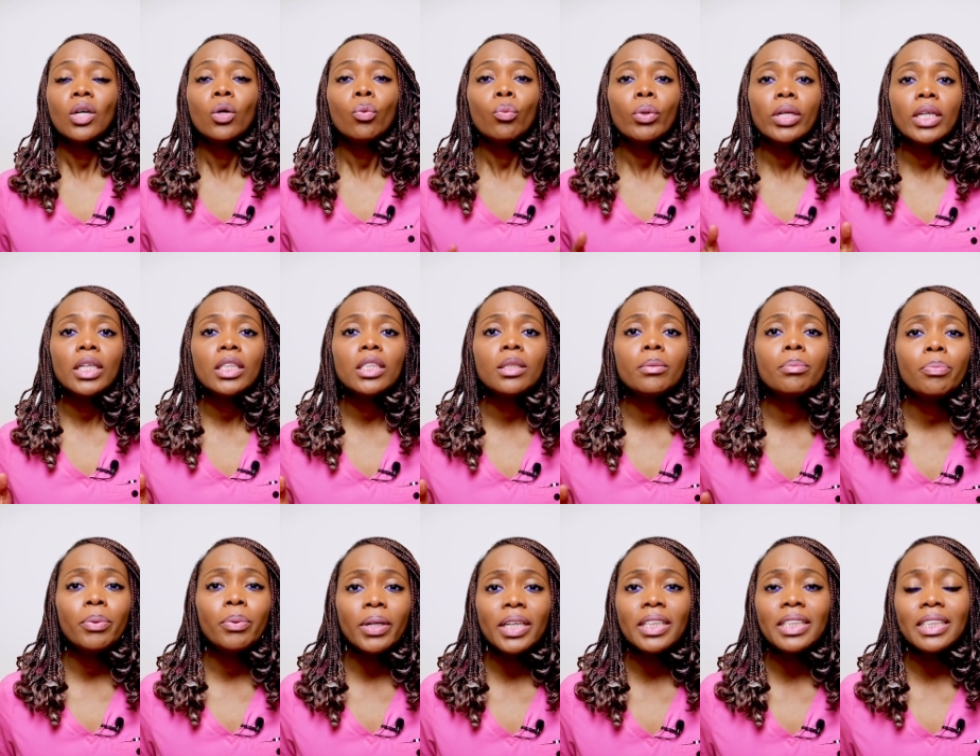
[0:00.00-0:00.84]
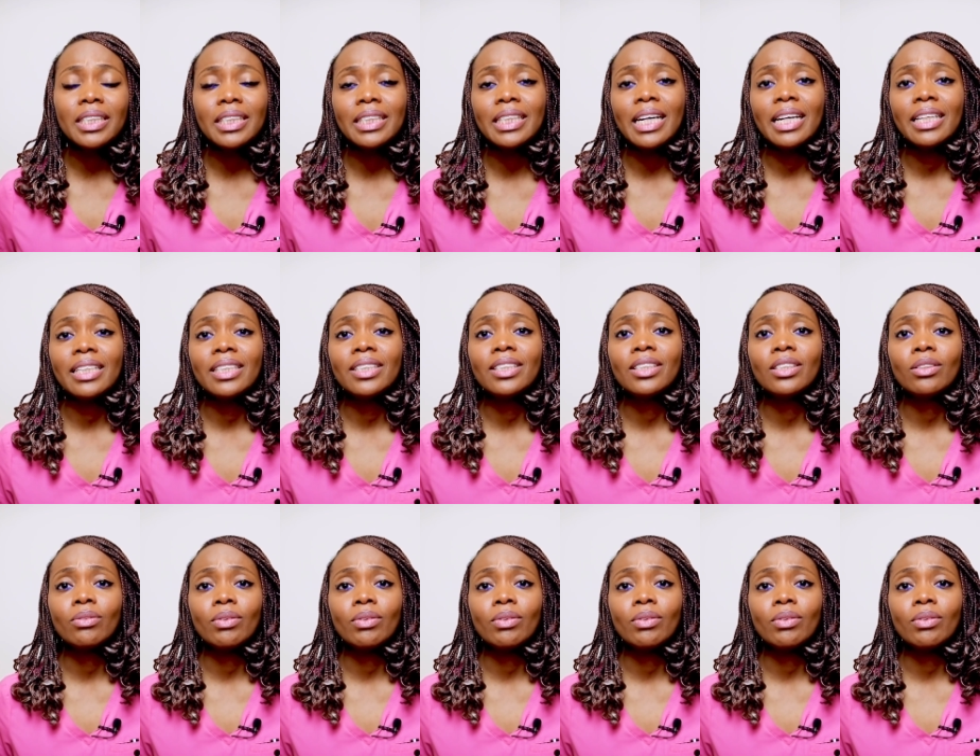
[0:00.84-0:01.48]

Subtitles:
We need to break the silence